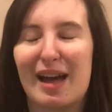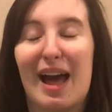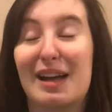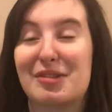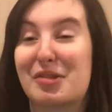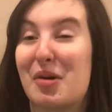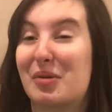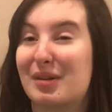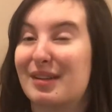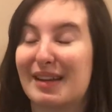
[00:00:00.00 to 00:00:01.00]
and so
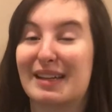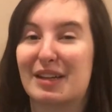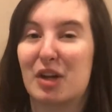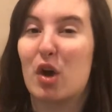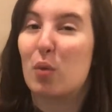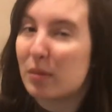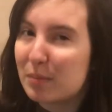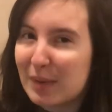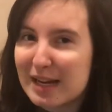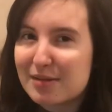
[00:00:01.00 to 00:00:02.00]
like we're
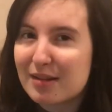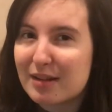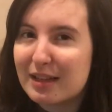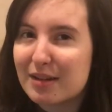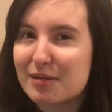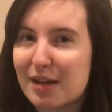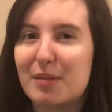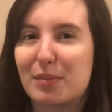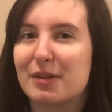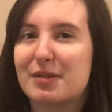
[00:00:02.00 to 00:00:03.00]
basically the same
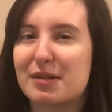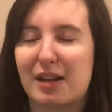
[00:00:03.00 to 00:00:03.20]
person,